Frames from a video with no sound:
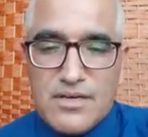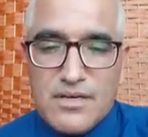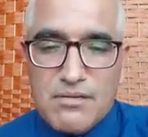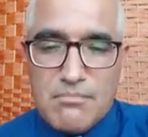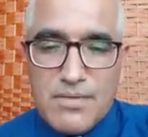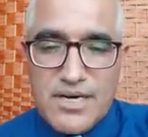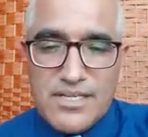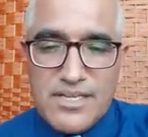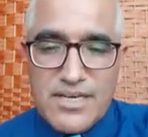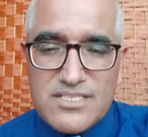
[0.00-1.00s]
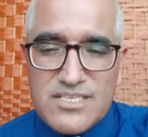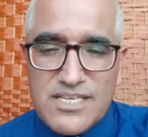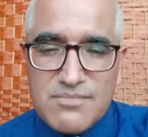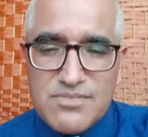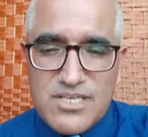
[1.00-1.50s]
Maria
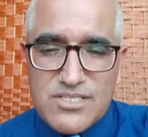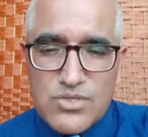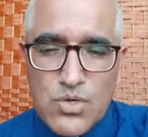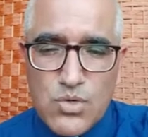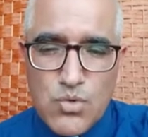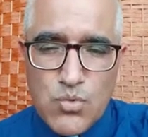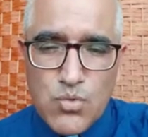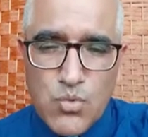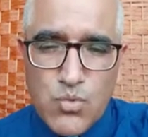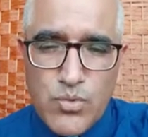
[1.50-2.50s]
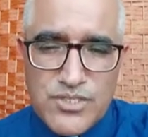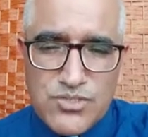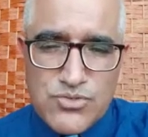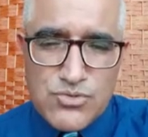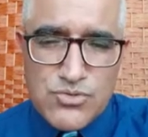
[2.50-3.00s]
Salim says,
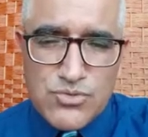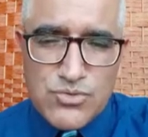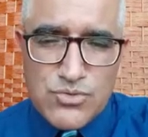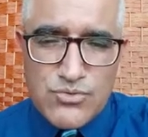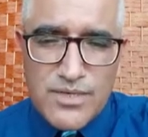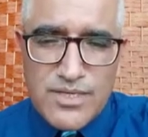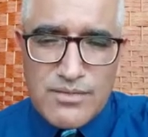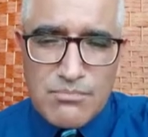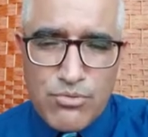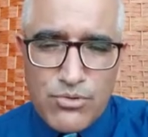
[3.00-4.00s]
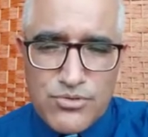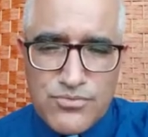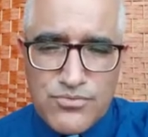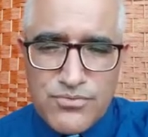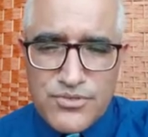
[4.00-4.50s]
what to do when both
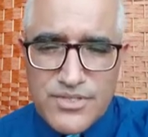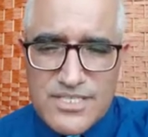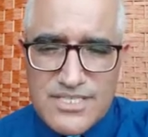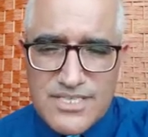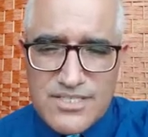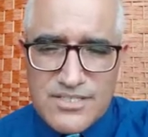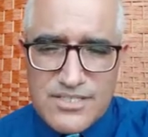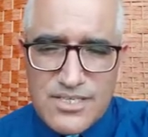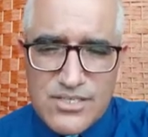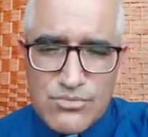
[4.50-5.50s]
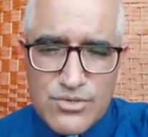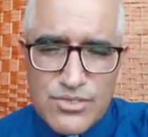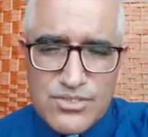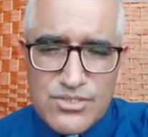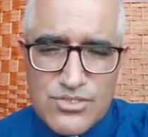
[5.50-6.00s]
foot is get
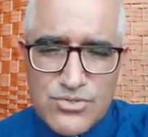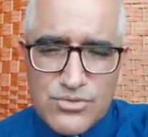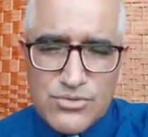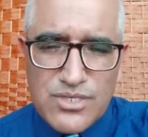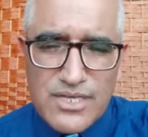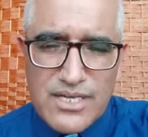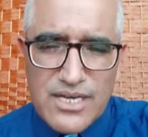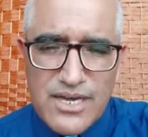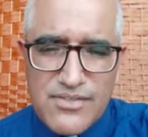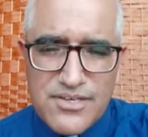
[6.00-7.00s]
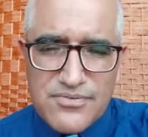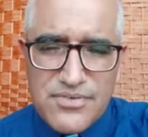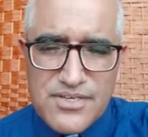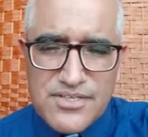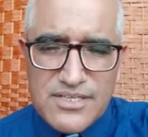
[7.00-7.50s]
inward shoe and not
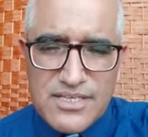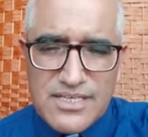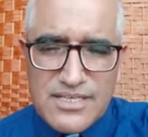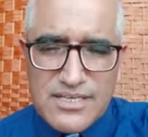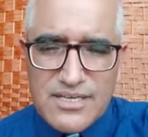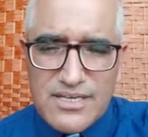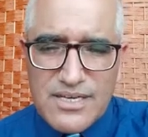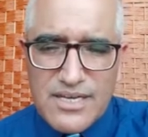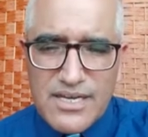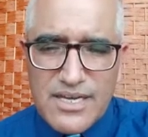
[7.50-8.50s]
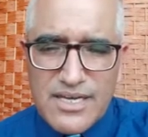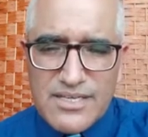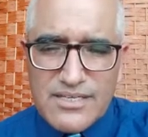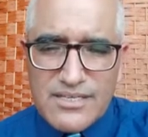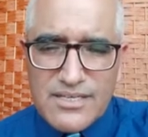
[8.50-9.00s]
fit in,
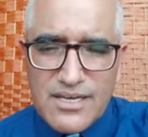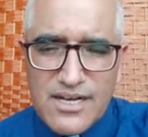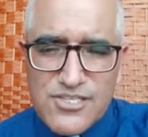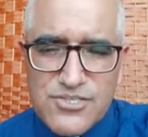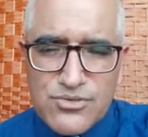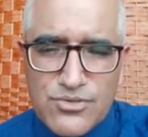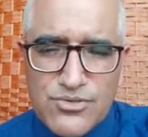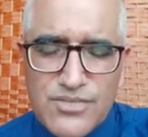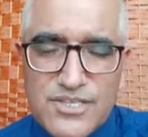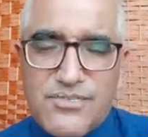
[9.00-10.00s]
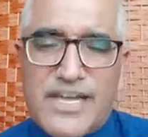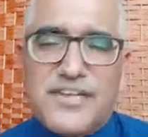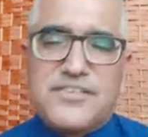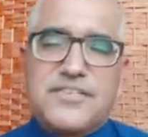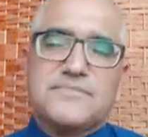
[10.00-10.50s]
and also not
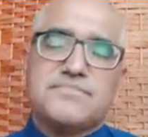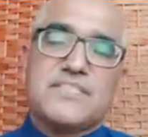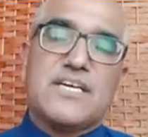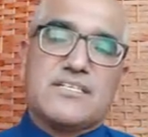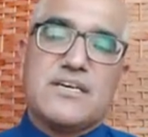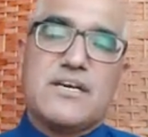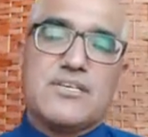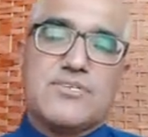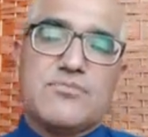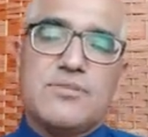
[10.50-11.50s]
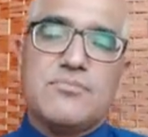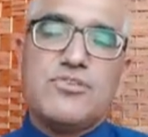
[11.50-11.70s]
flat? Yes, so maybe you